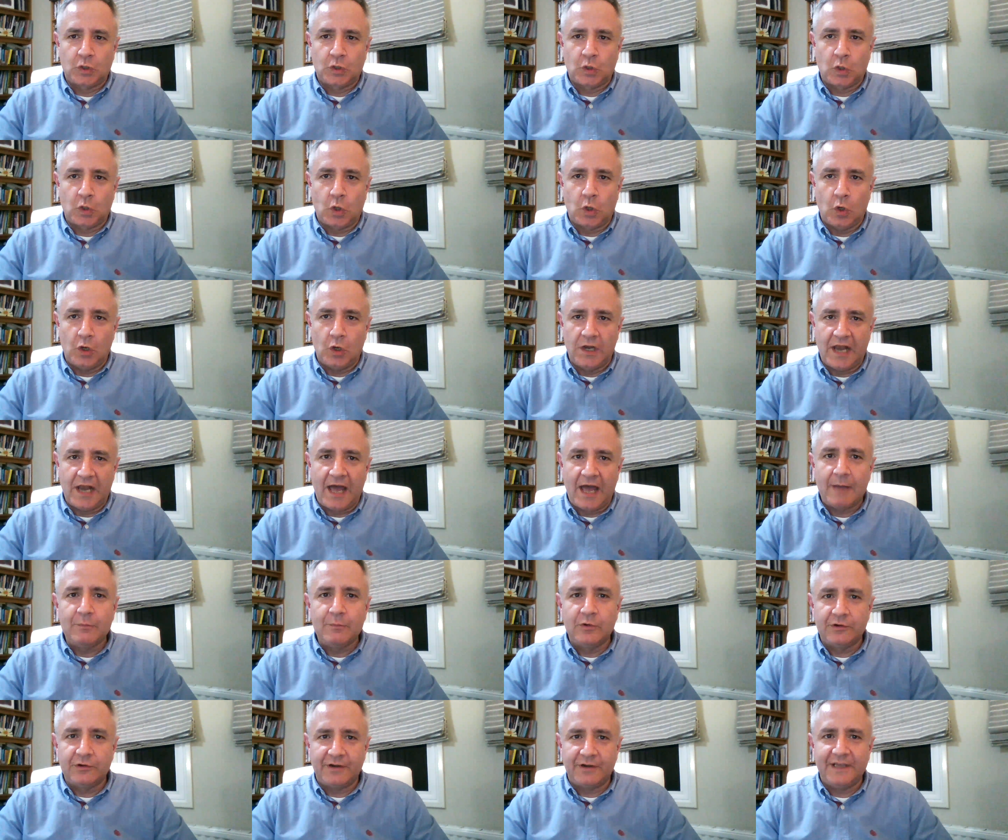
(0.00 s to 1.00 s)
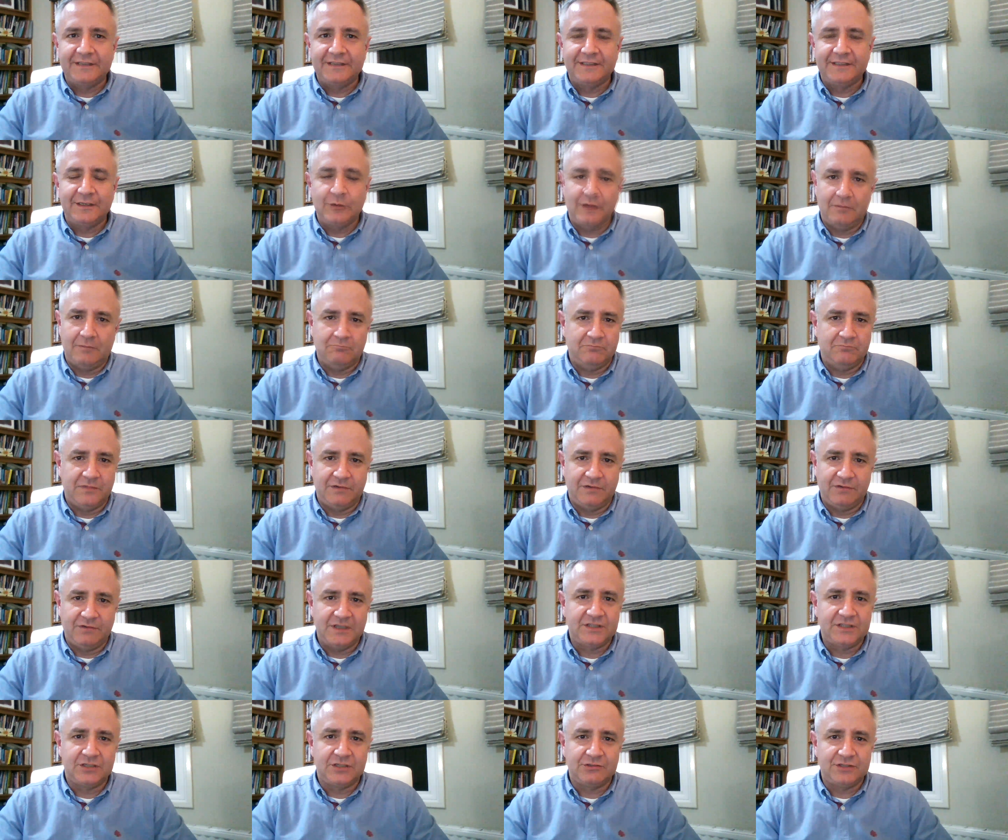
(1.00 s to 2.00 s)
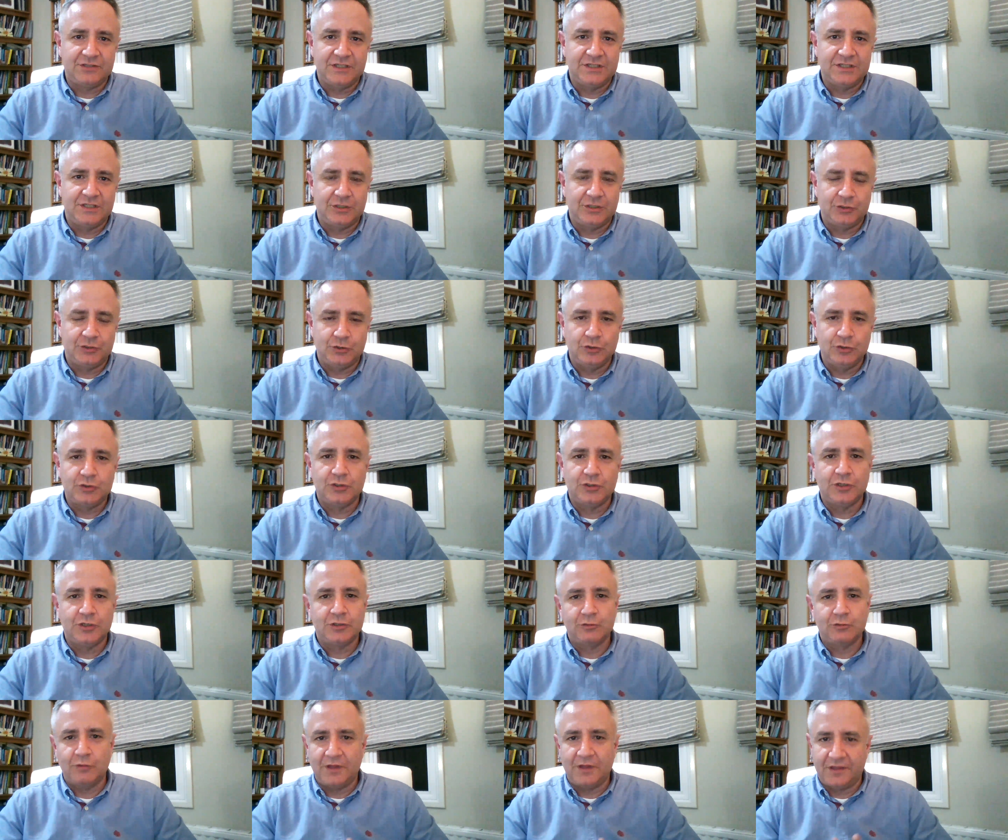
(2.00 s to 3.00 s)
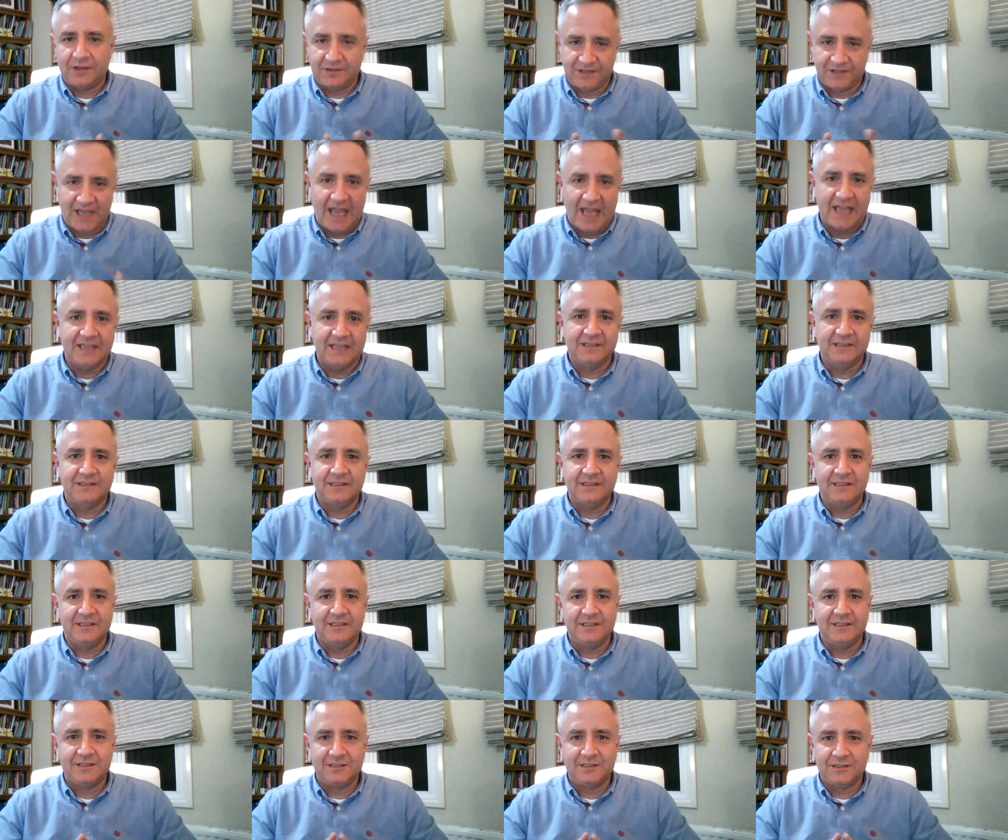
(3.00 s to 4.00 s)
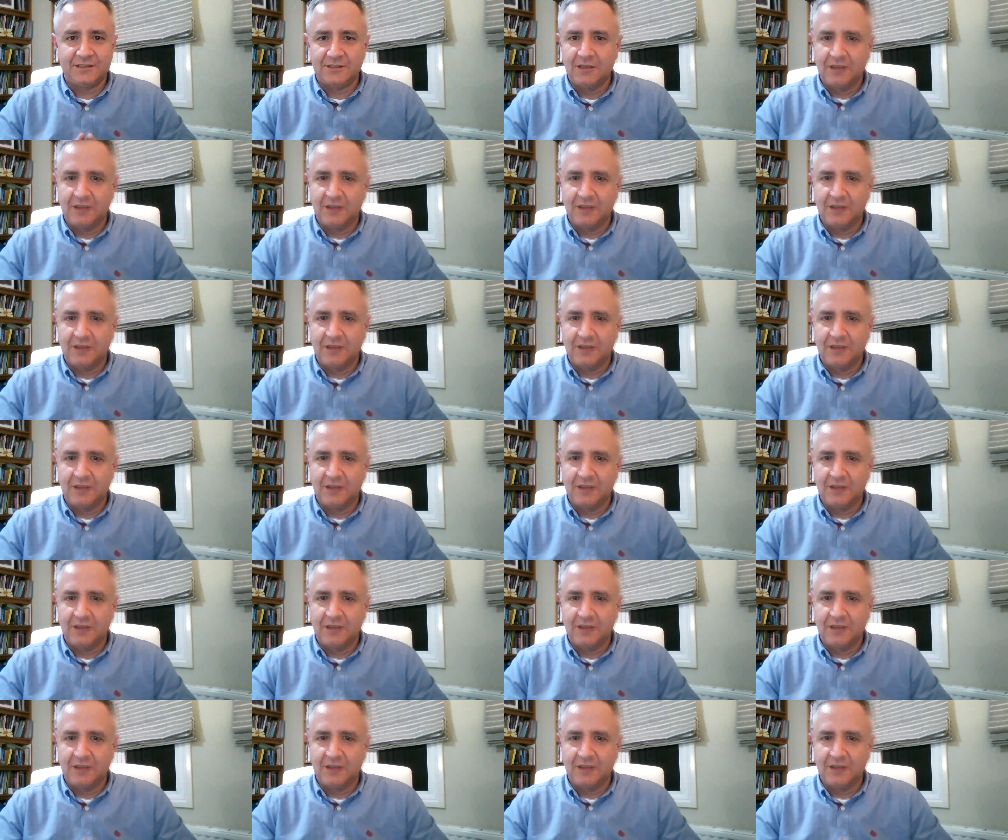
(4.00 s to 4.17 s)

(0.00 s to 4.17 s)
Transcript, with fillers: Collaborating with research institutions, with scientists